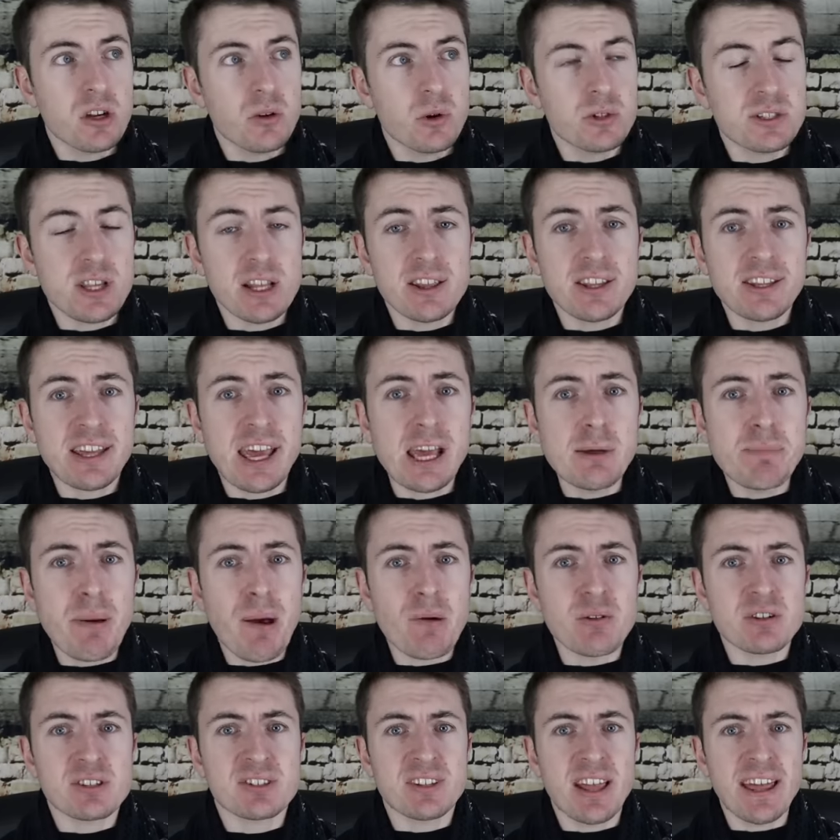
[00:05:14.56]
sorry, was that the King
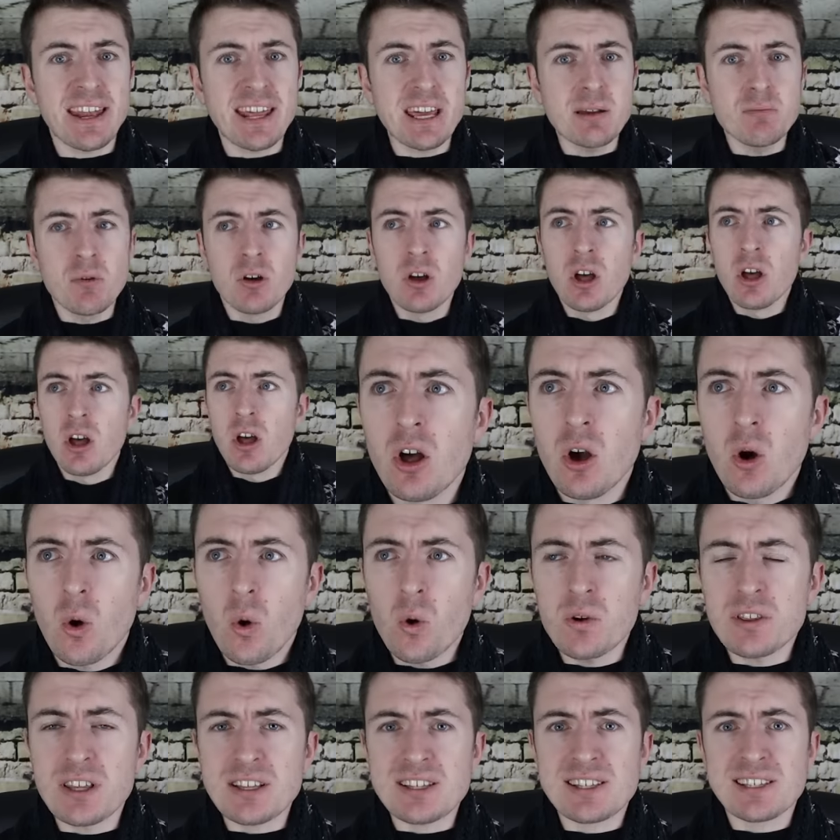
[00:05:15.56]
Power Stadium?
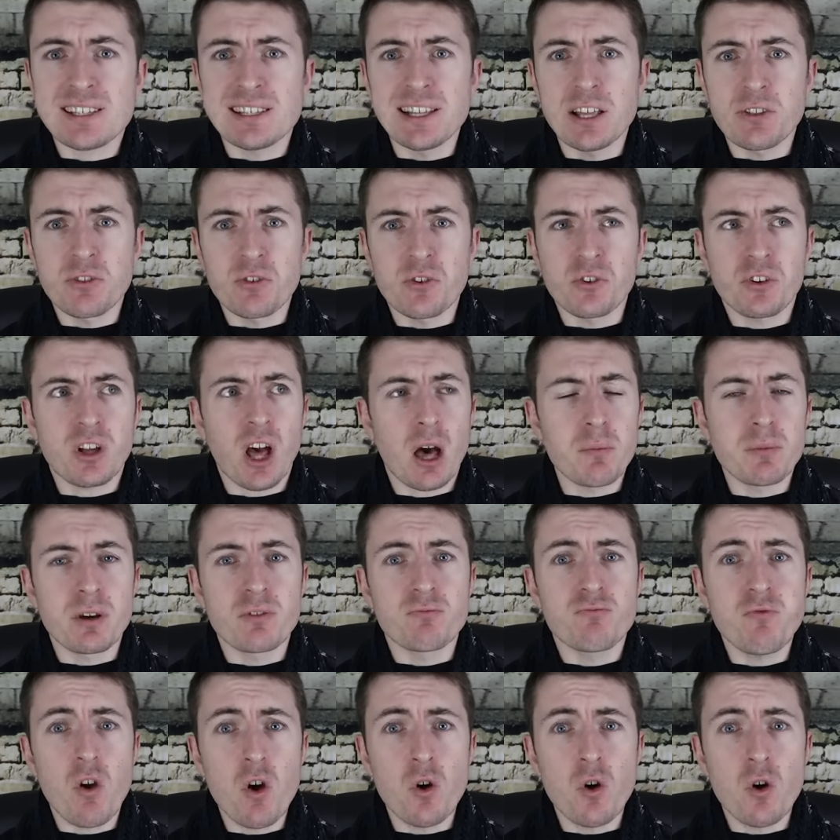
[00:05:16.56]
Or the Slytherin Common